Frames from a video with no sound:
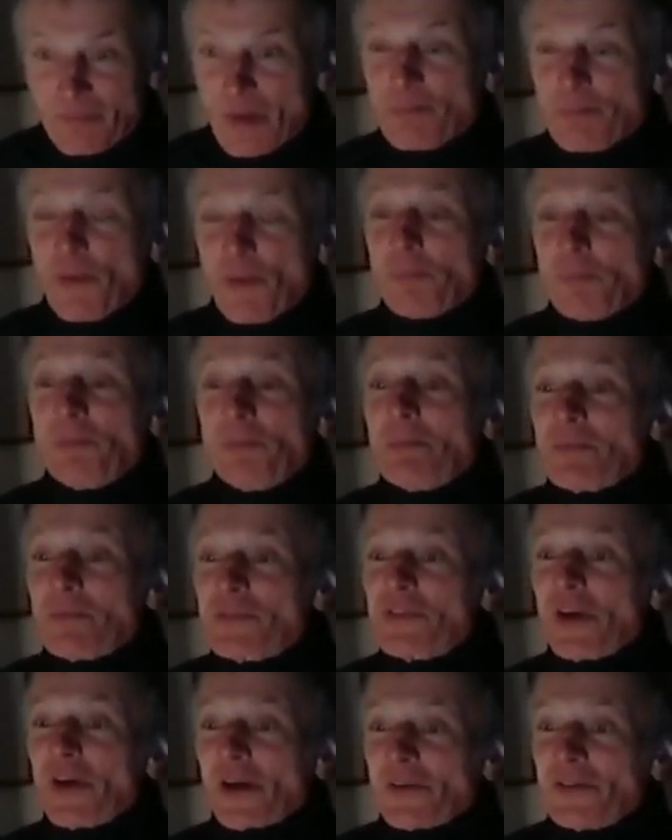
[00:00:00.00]
problems
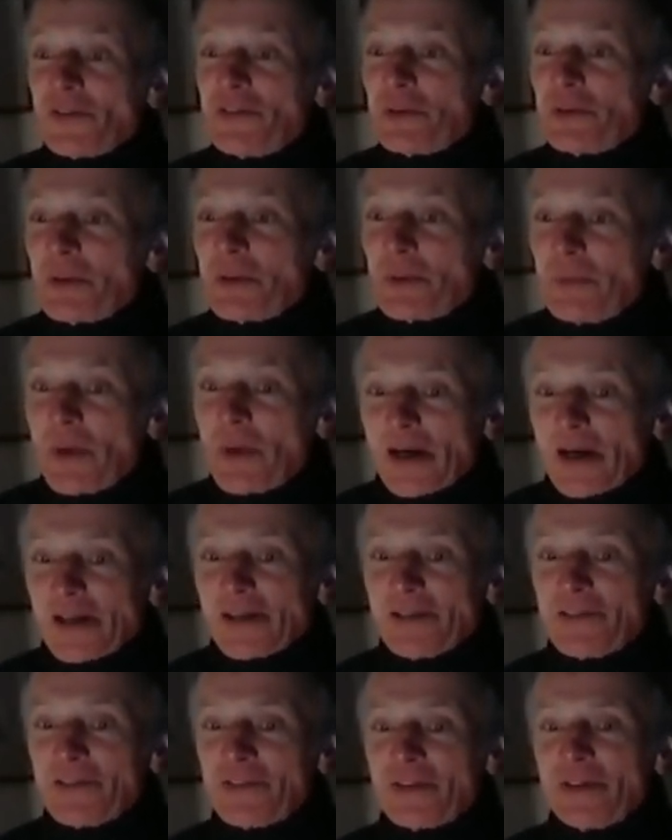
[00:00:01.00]
started to
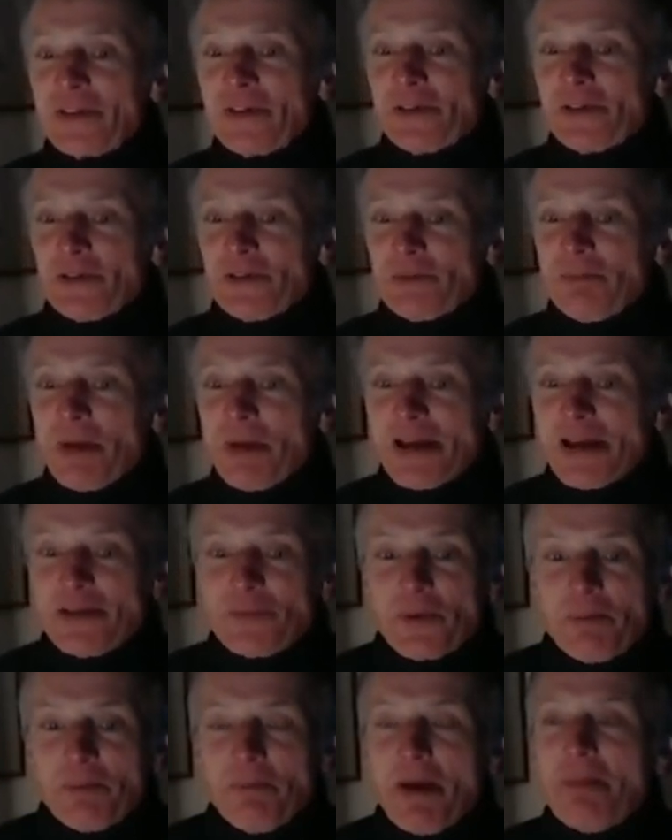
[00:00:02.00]
arise. You may
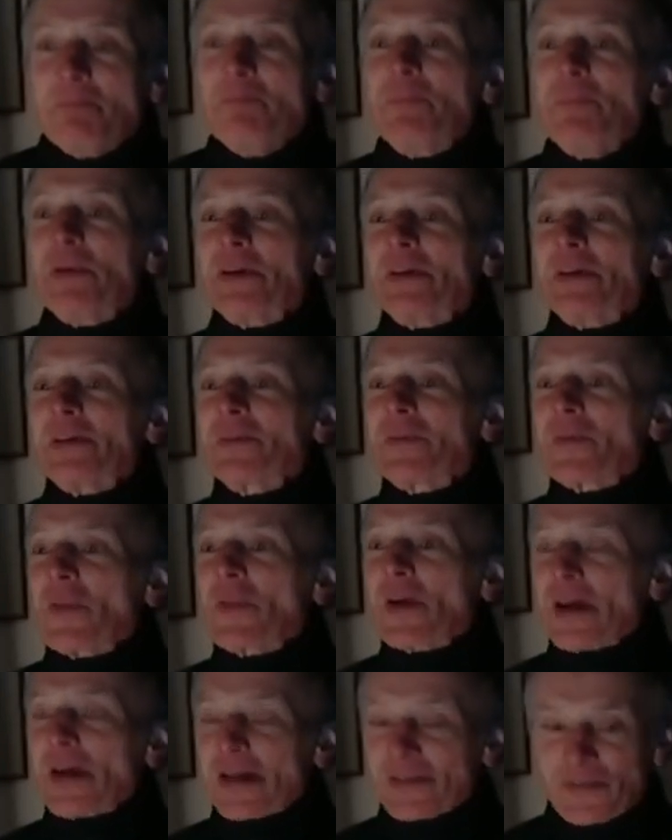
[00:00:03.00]
remember
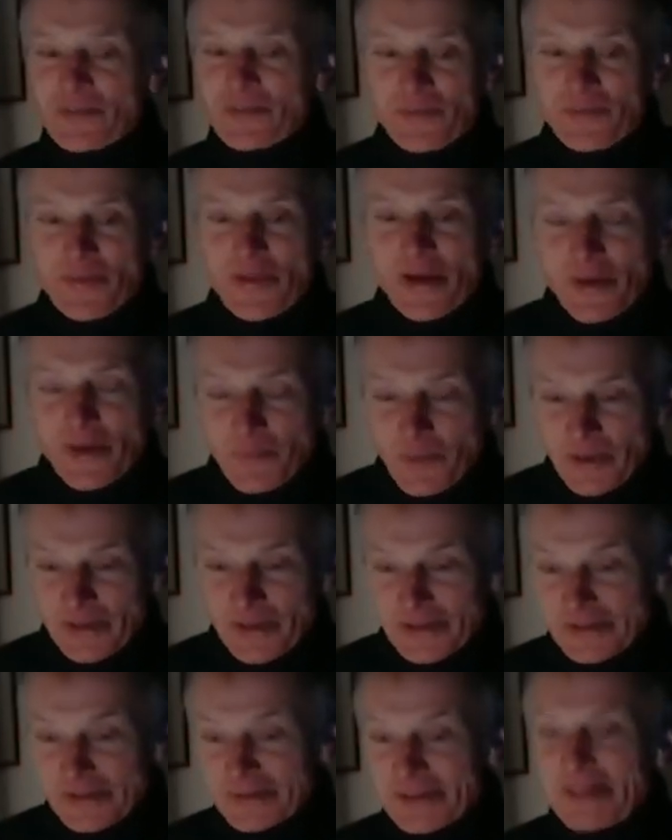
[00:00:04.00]
that there
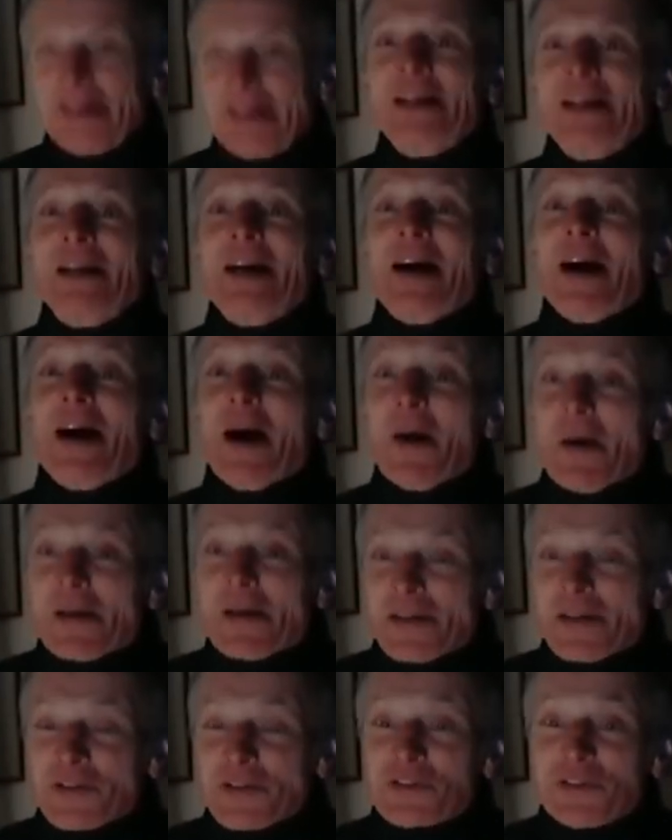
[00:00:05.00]
were
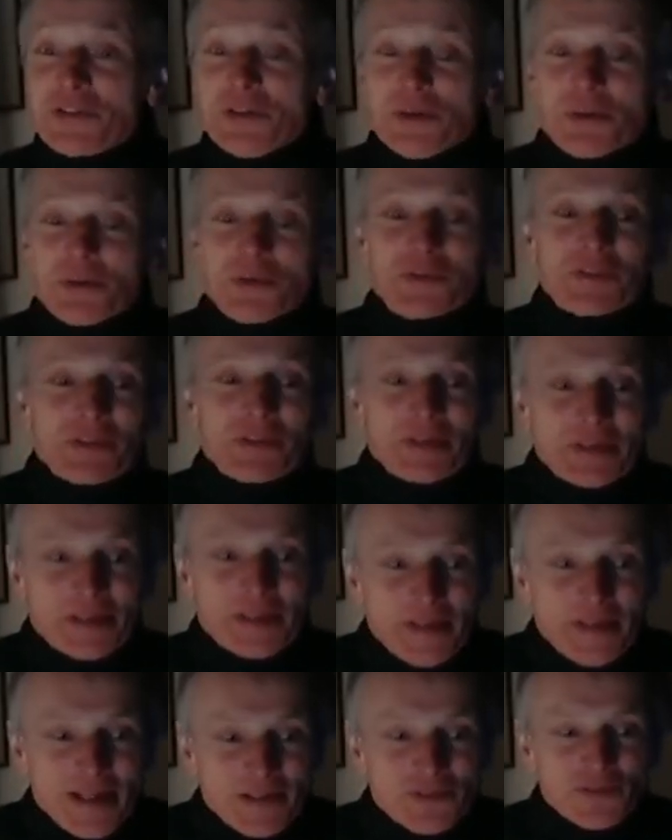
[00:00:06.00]
issues in
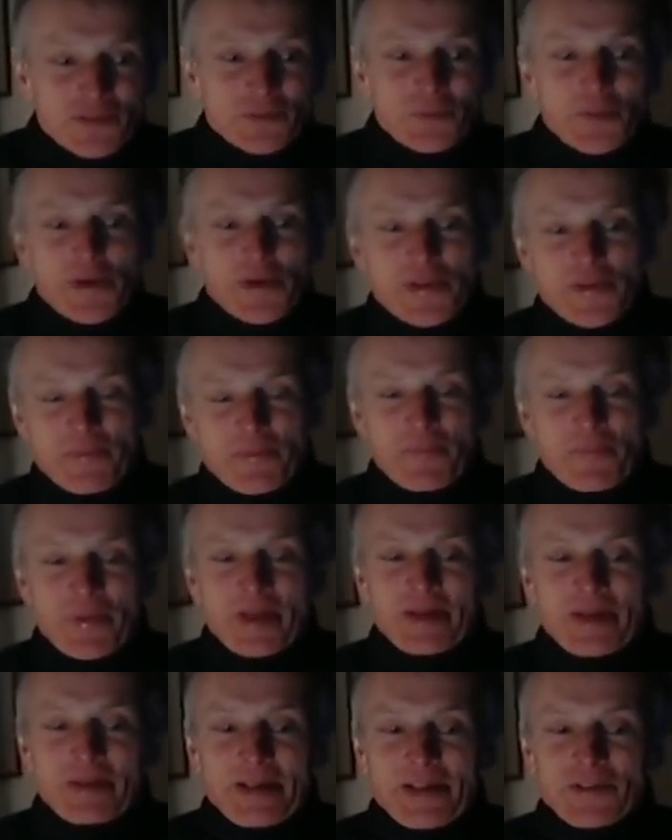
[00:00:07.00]
connection with
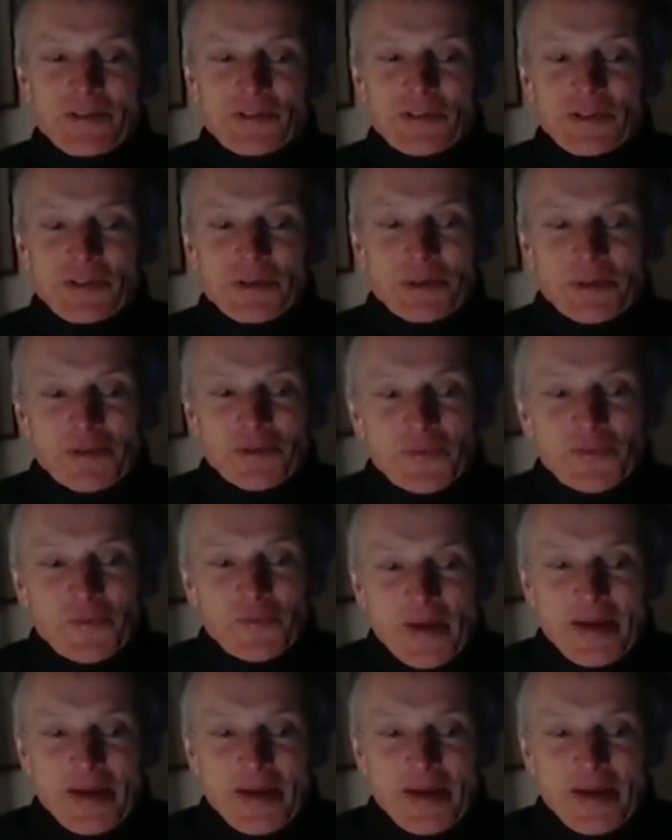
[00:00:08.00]
issue of